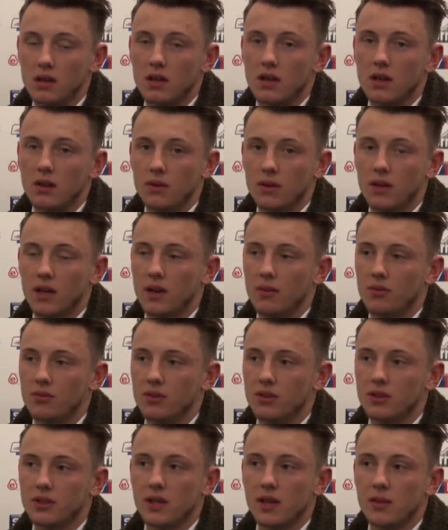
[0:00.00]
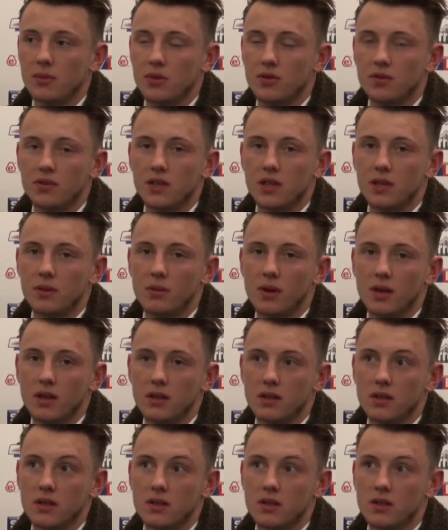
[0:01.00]
Yeah, we came for the same youth team,
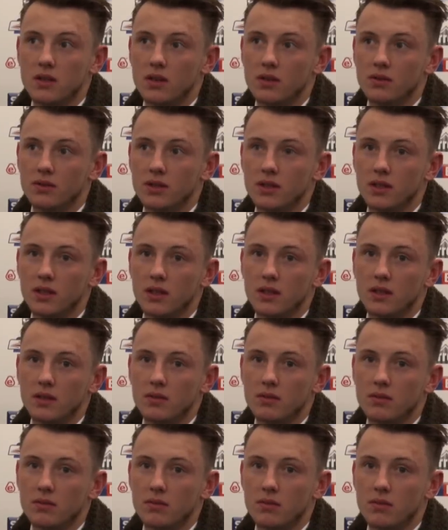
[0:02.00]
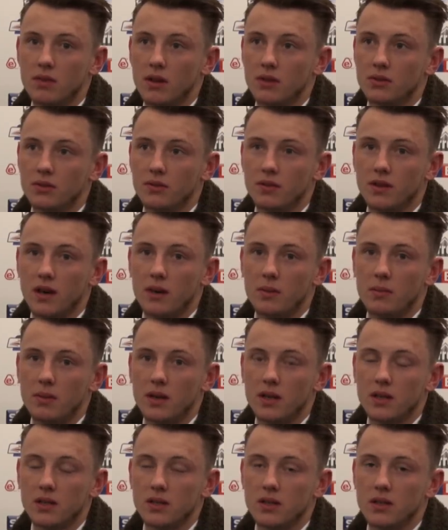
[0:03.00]
and obviously that was with Darren
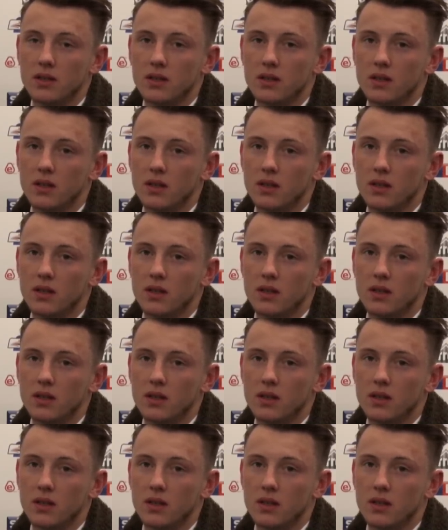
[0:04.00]
Patterson.